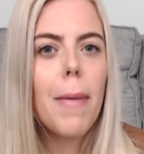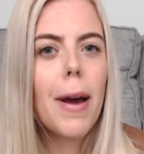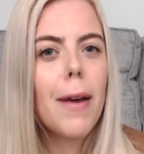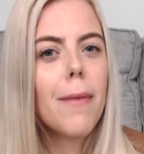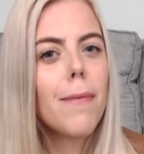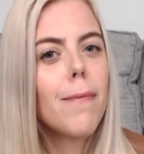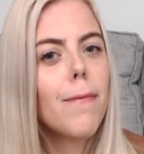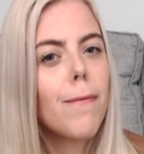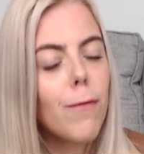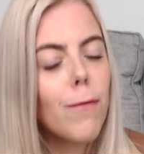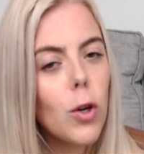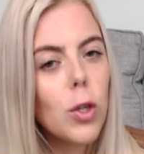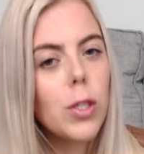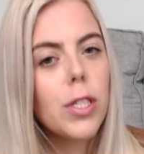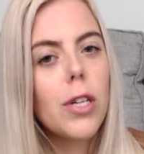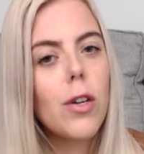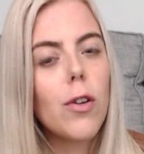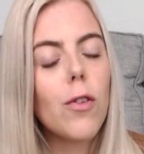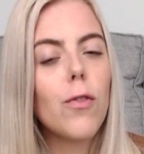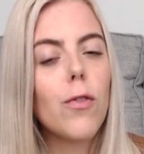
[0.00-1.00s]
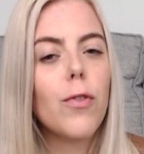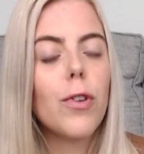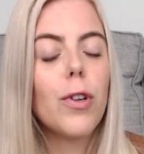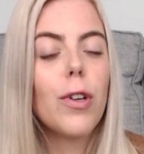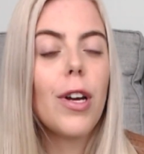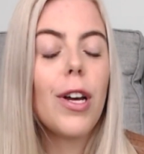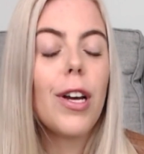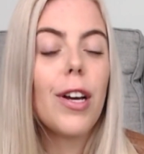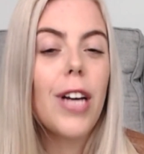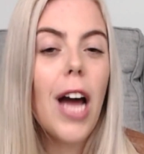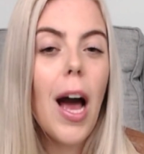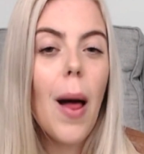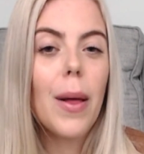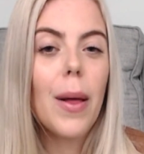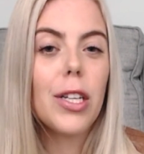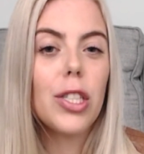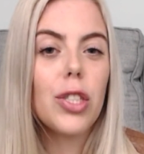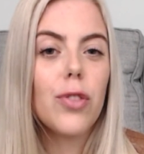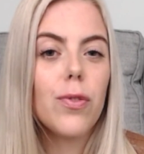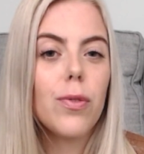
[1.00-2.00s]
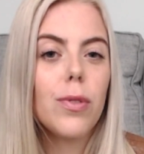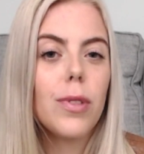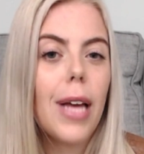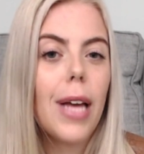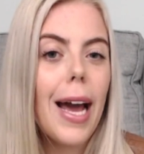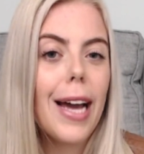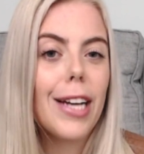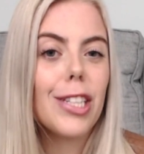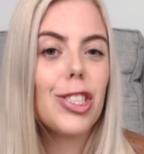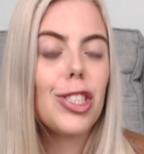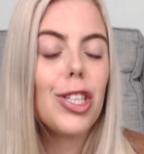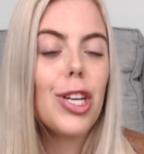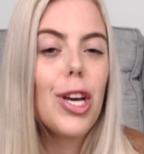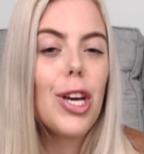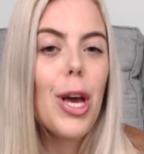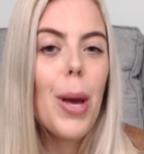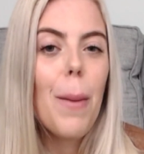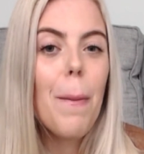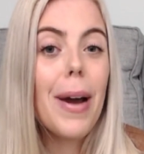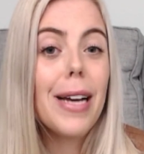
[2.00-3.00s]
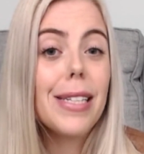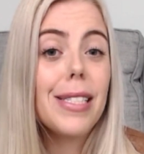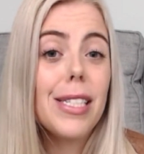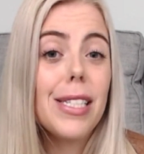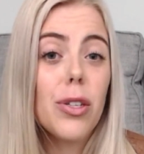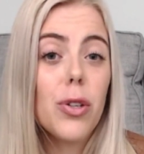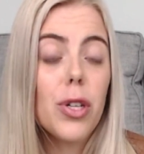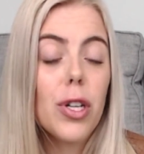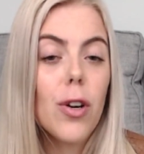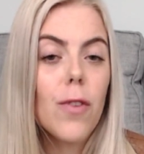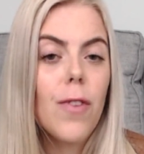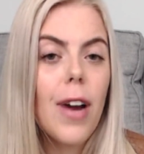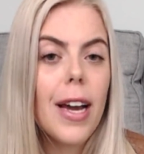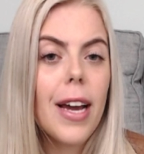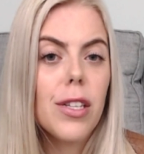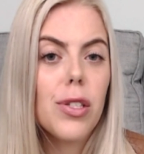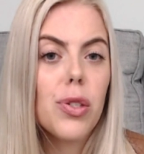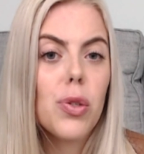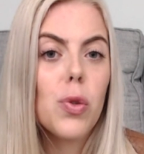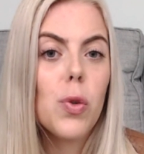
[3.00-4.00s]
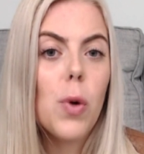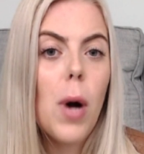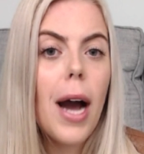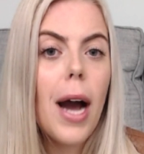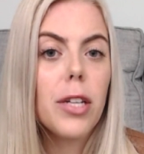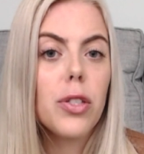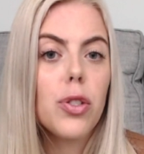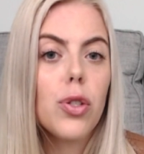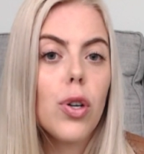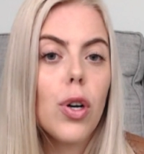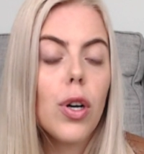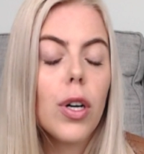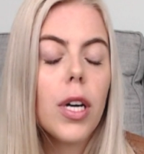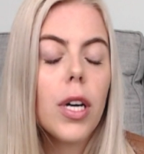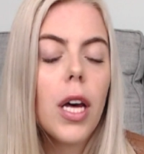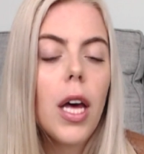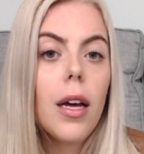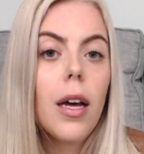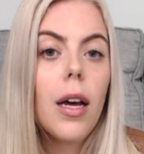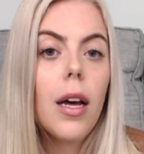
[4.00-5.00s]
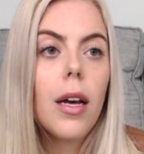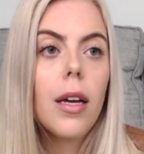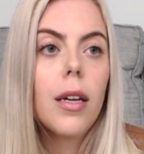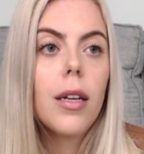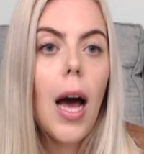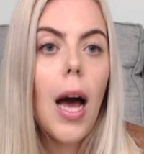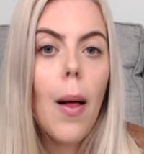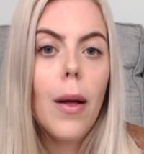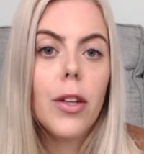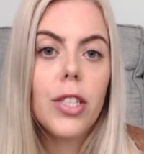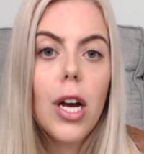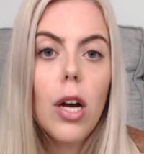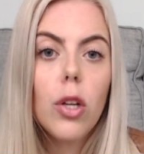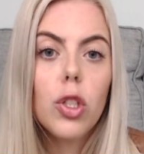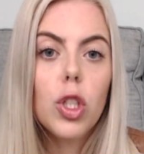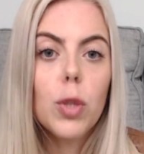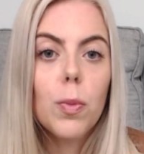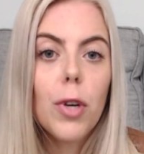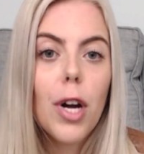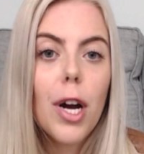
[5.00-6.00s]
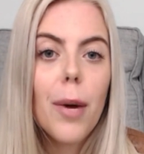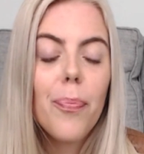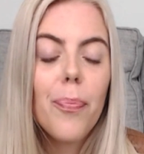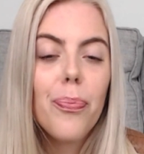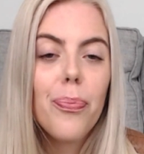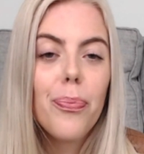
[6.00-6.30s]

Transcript: my first year of college slash my senior year of high school, I took college algebra,